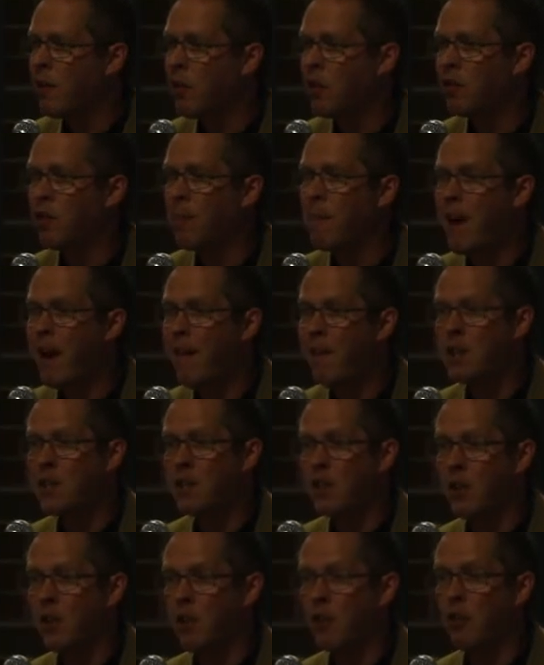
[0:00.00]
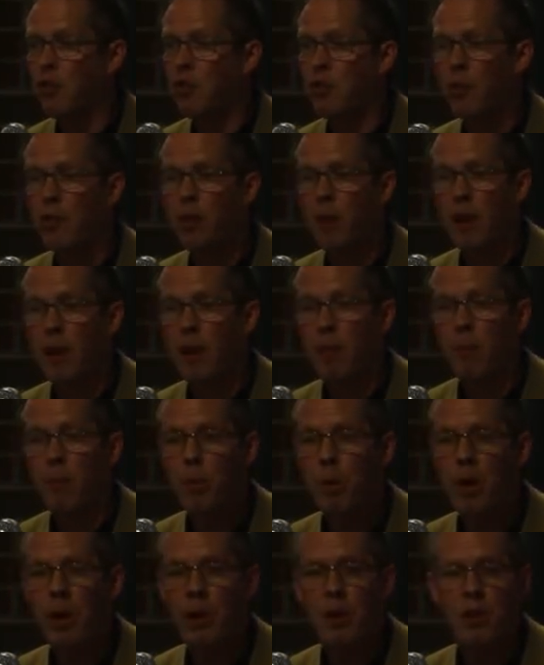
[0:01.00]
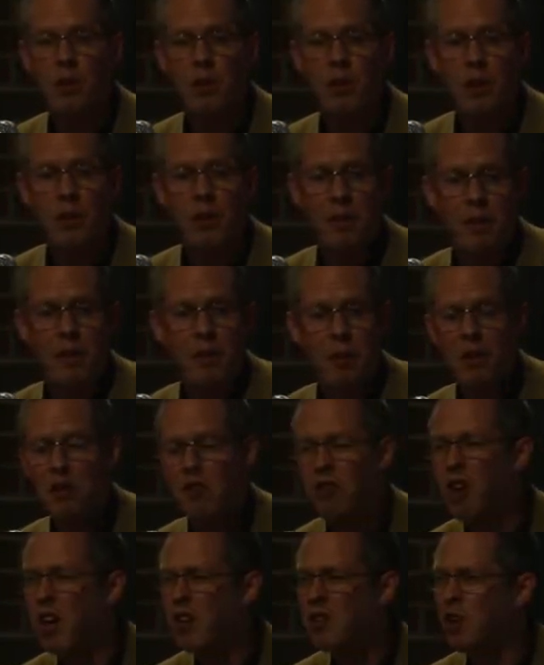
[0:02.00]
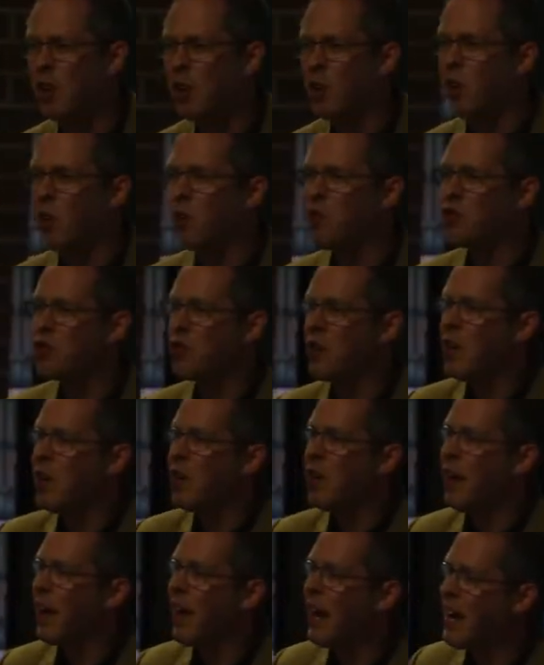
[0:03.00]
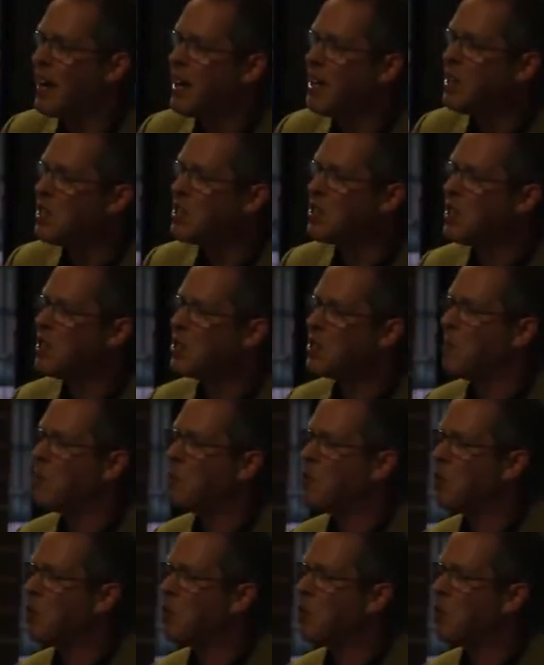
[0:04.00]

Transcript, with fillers: the Samaritans um, were trying to launch a system